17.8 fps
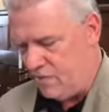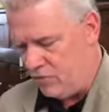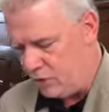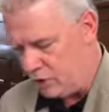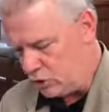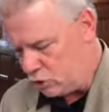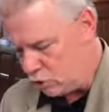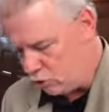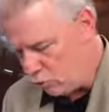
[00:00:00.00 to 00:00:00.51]

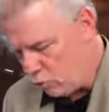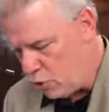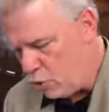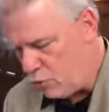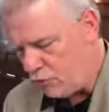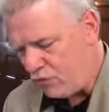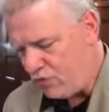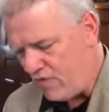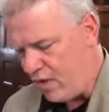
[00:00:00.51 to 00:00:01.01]
The
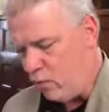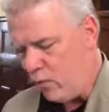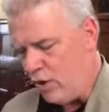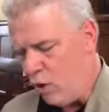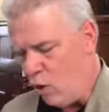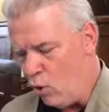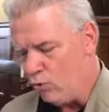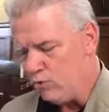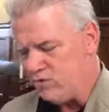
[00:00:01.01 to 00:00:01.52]
truth that
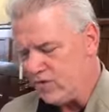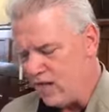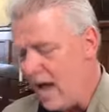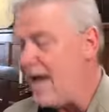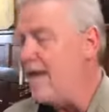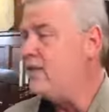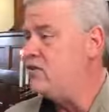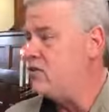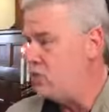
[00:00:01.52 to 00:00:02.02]
we hold
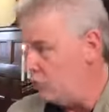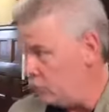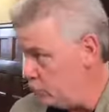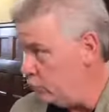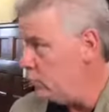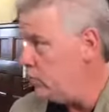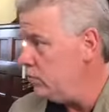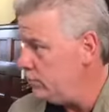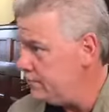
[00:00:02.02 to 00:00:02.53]
tight
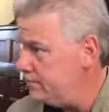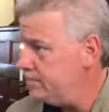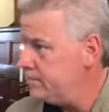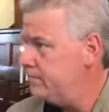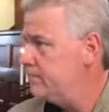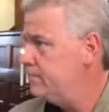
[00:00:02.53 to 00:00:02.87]
to